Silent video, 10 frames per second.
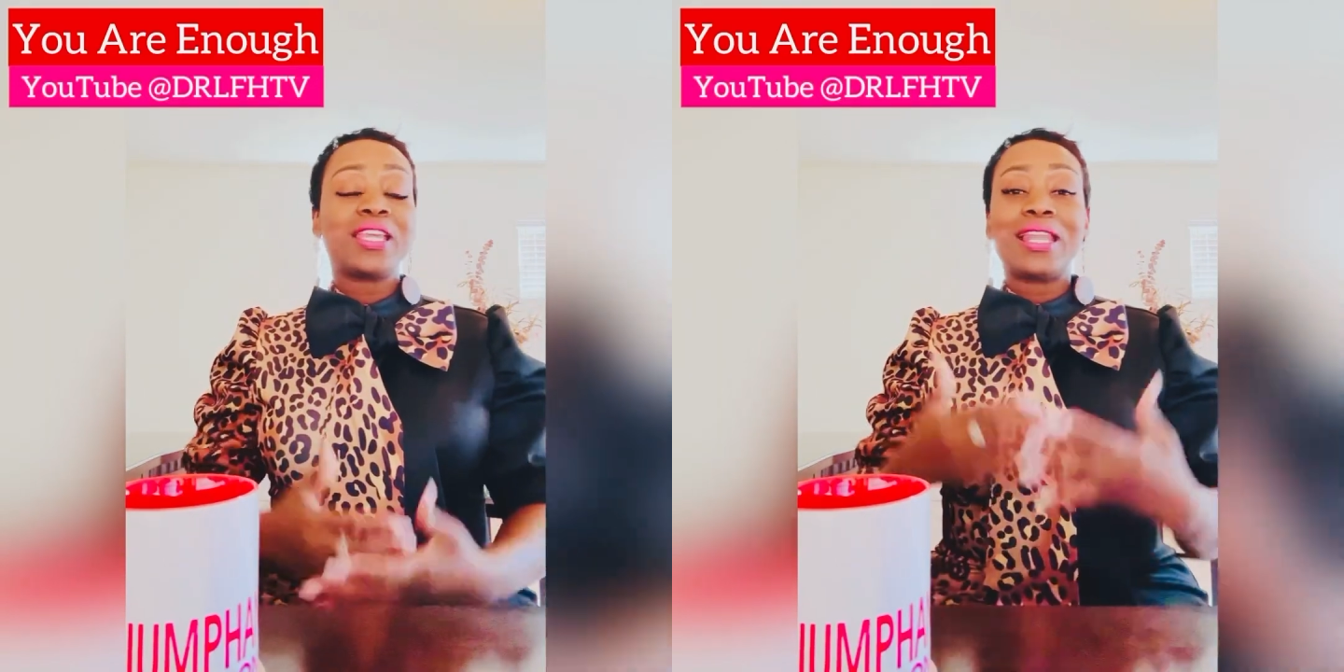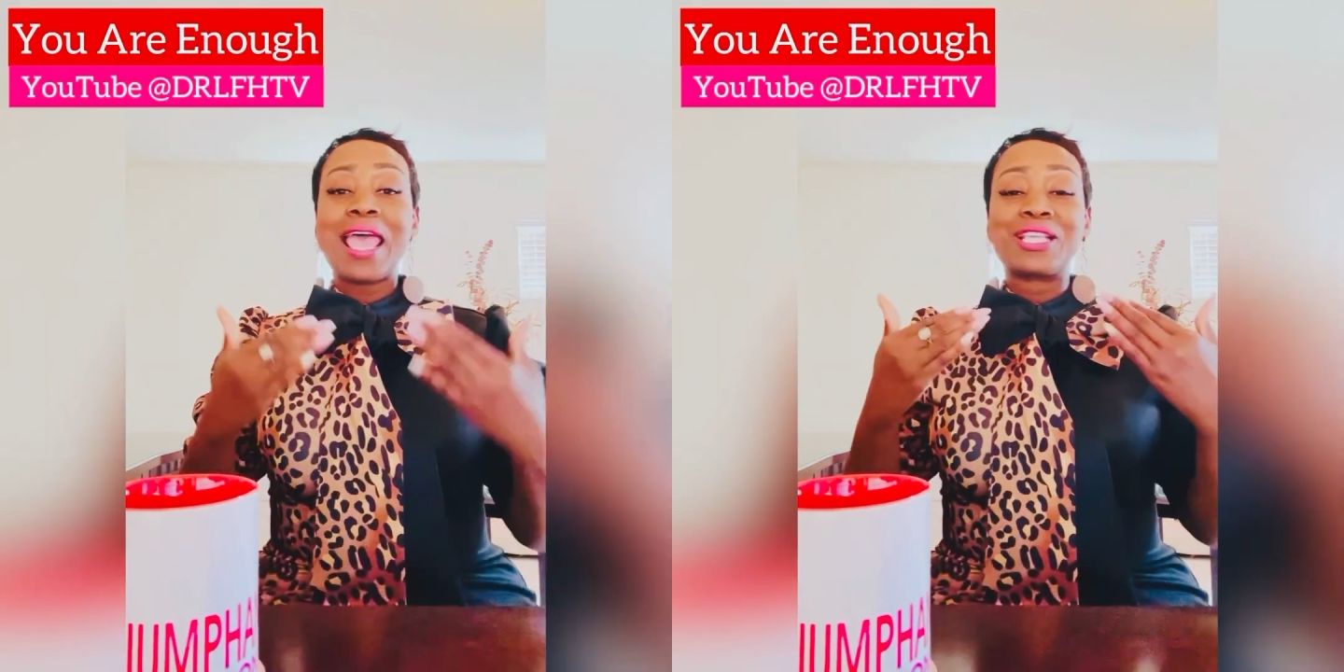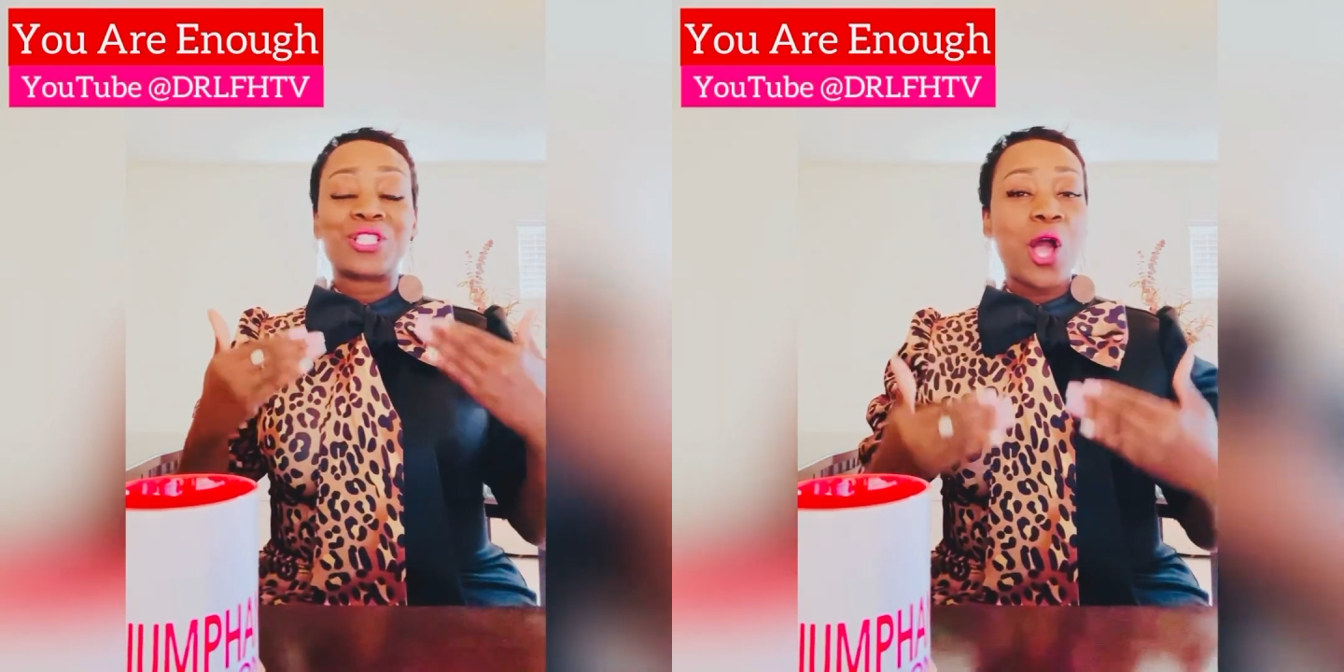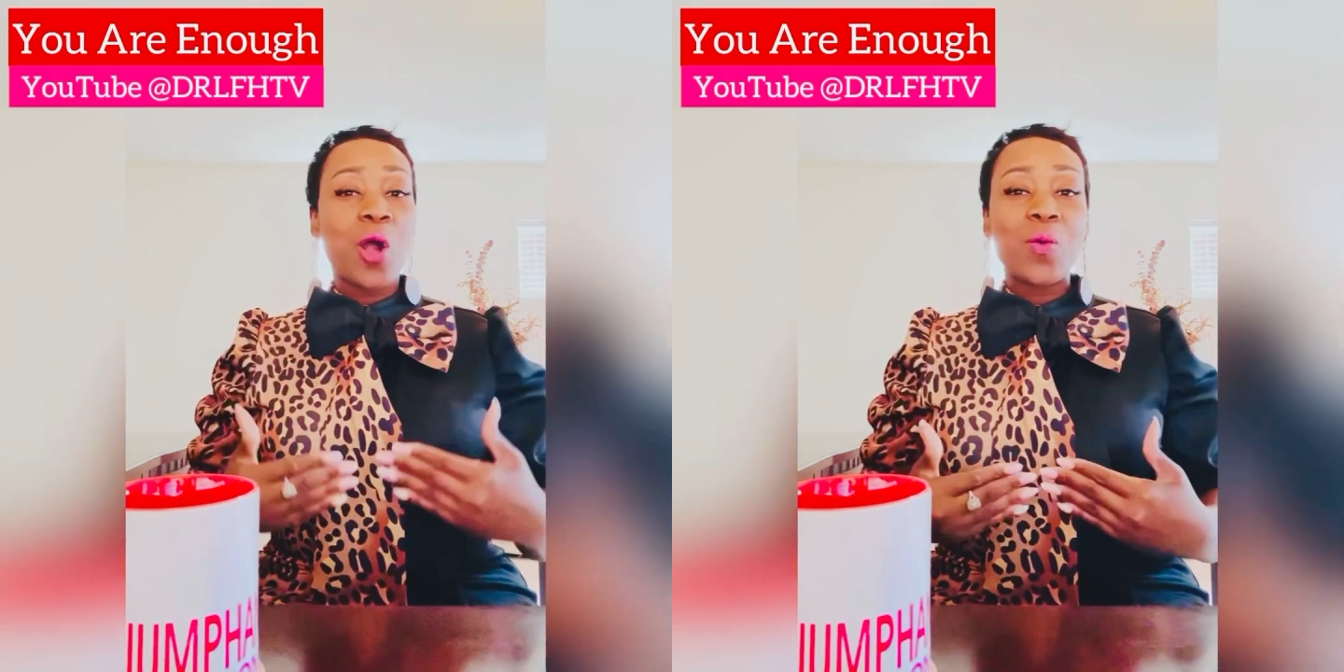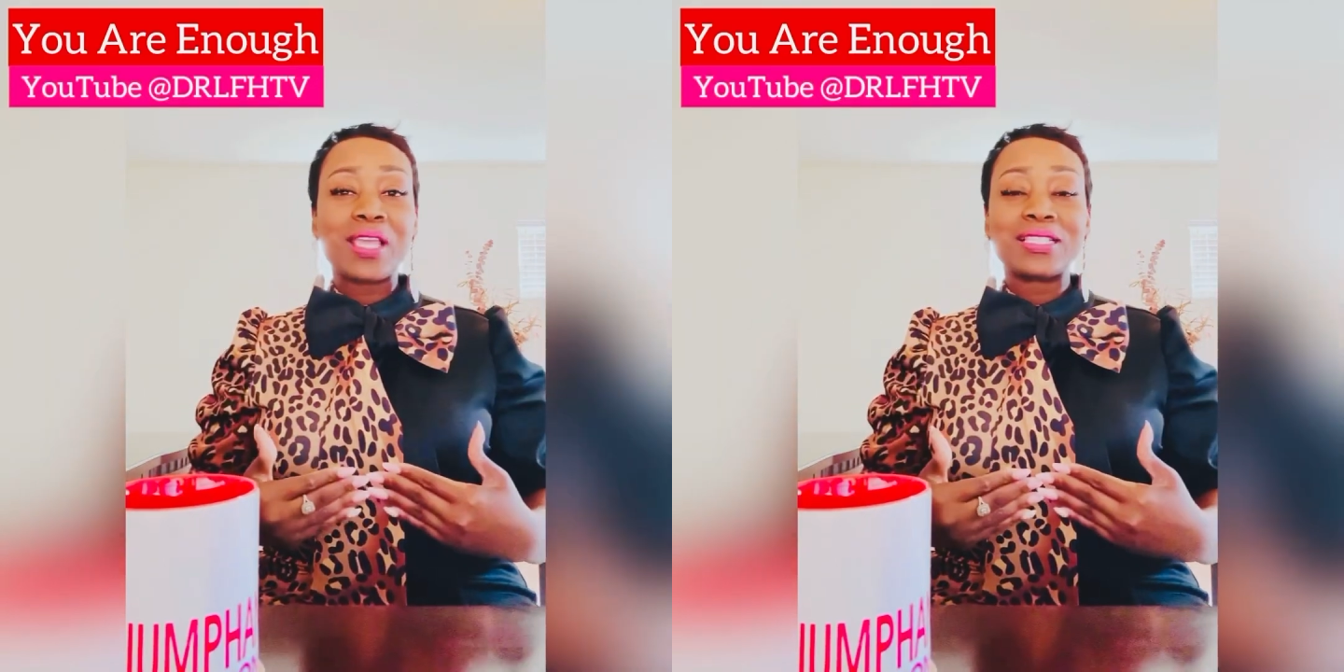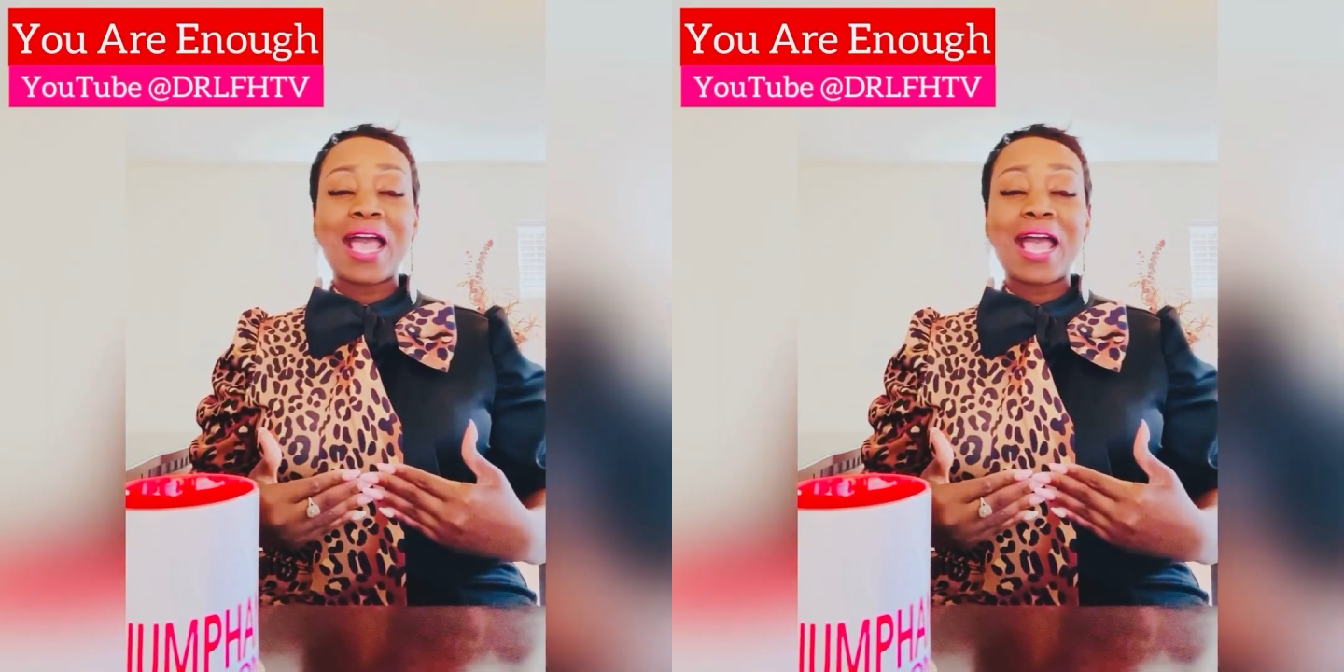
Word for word: and as always,